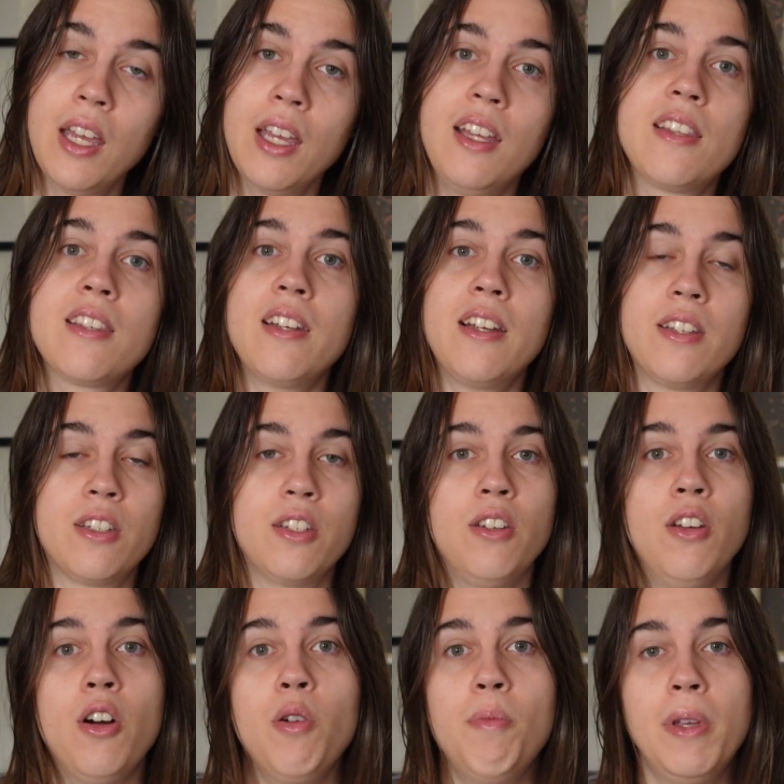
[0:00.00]
It's nice to
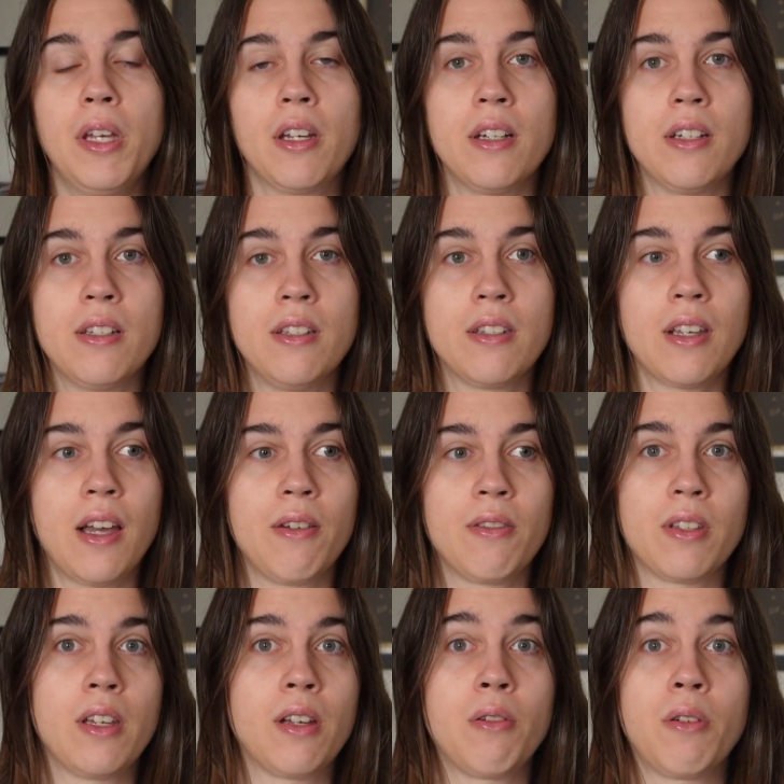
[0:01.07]
know because I
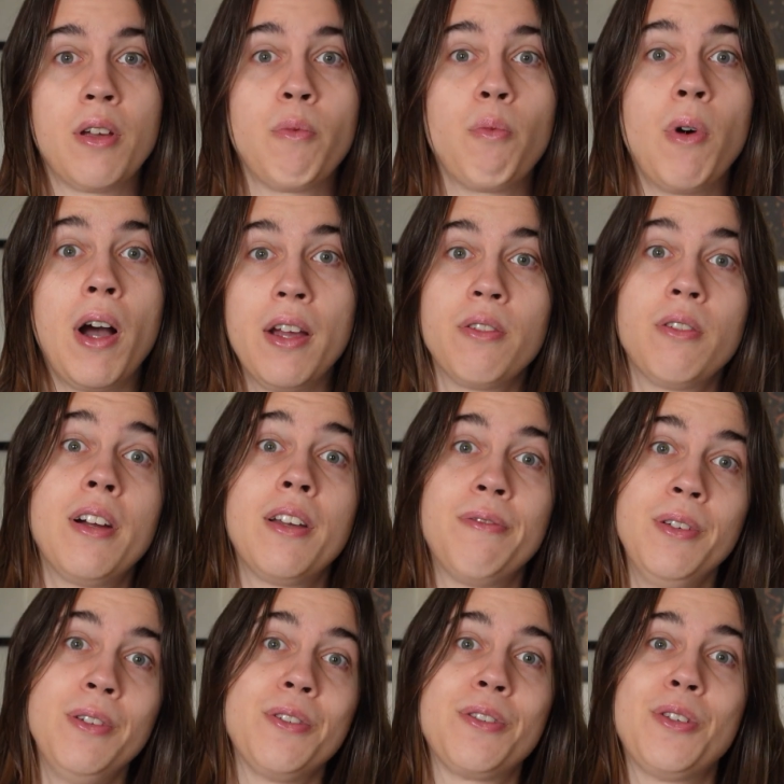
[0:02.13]
was like, okay, why do I
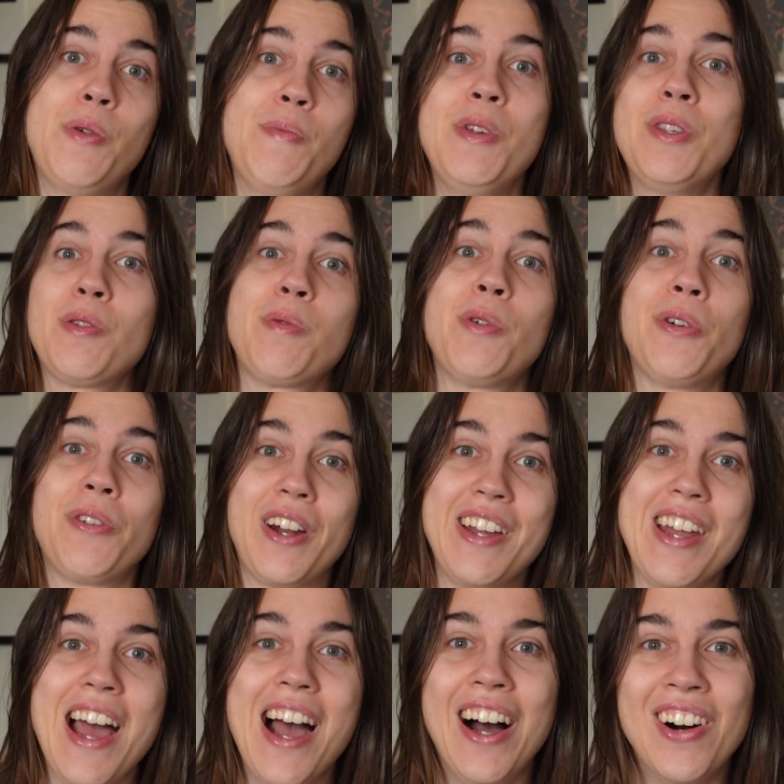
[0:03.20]
feel so miserable
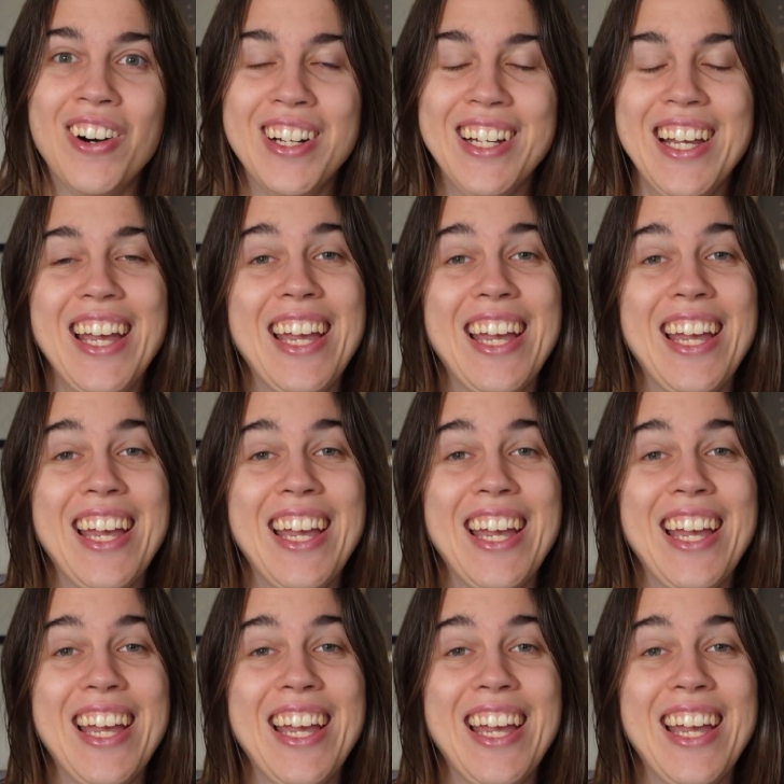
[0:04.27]
right now?